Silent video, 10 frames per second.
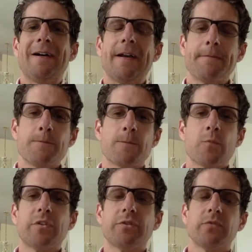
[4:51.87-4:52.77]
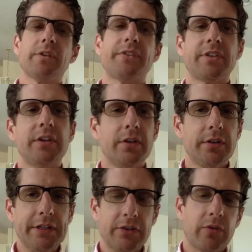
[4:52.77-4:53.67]
I wasn't real
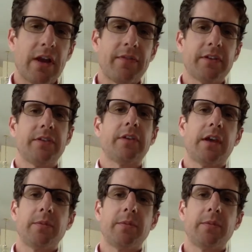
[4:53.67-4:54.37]
skilled in graphic design,